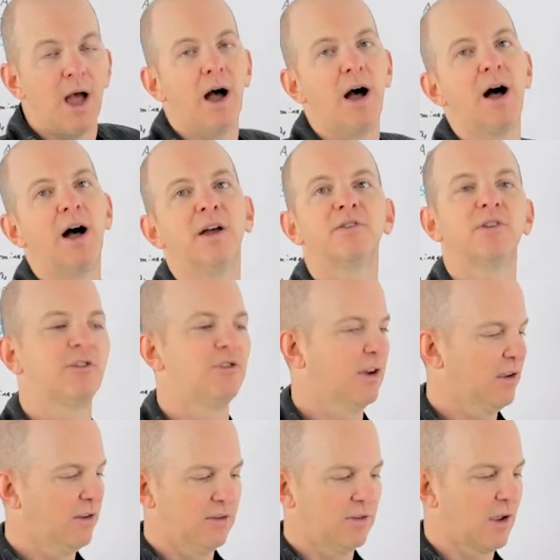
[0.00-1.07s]
uh, such
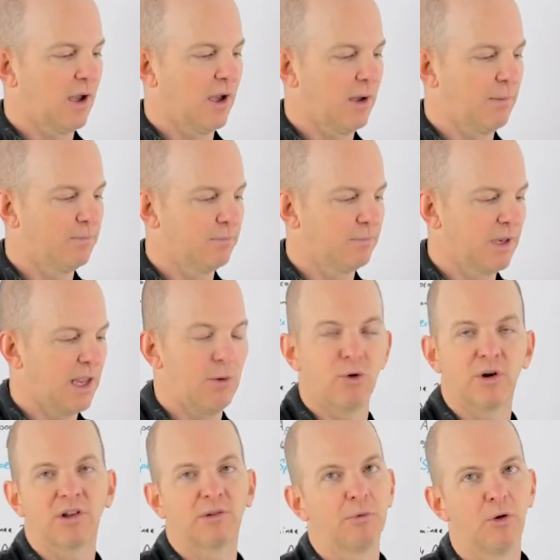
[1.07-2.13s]
as um,
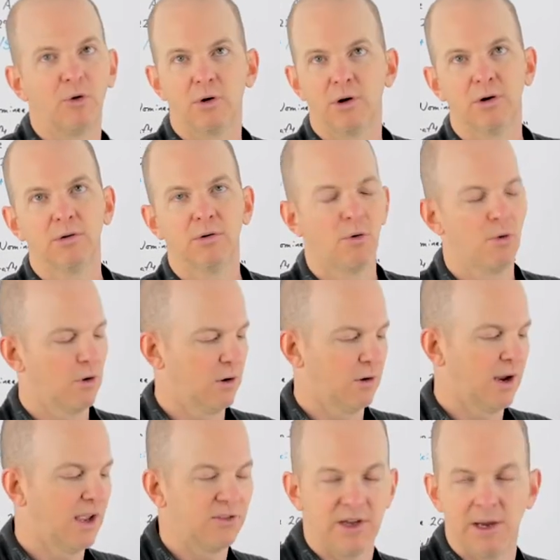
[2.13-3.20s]
Keyword Explorer
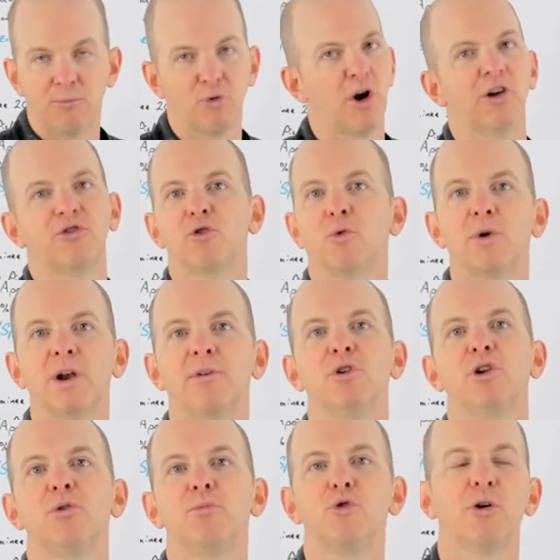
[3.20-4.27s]
or SEMrush or whatever
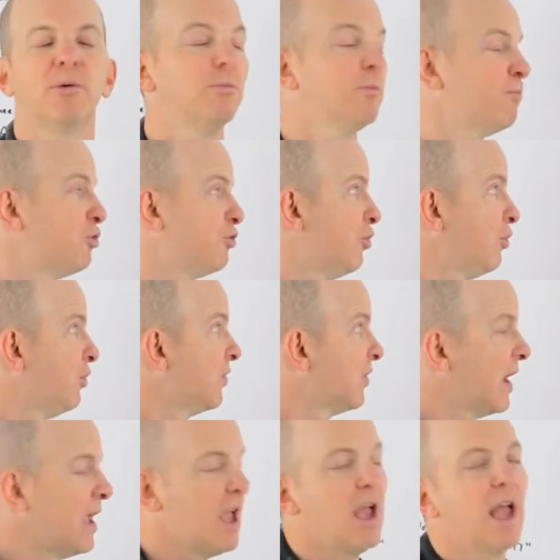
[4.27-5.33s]
you choose,
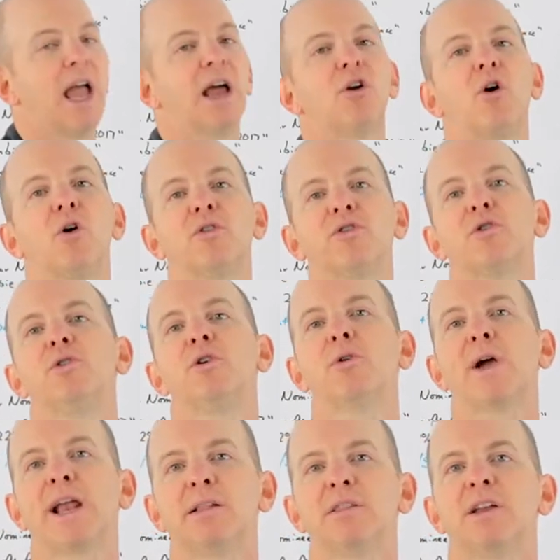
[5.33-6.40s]
and also your
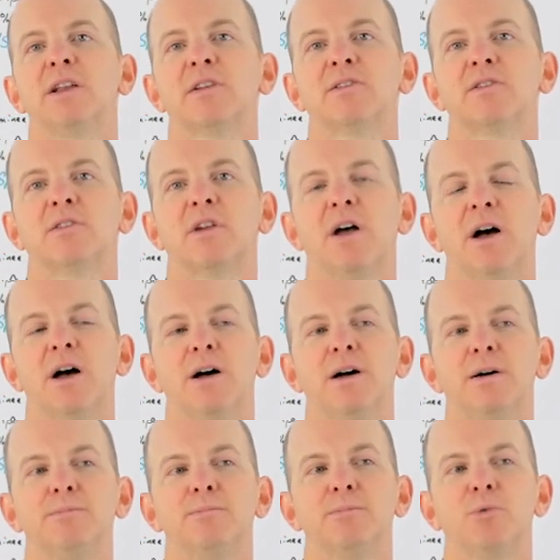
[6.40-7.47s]
analytics.
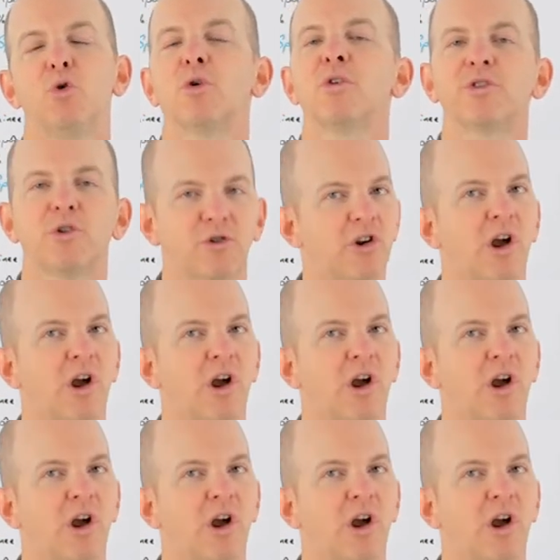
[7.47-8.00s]
Um, Google Search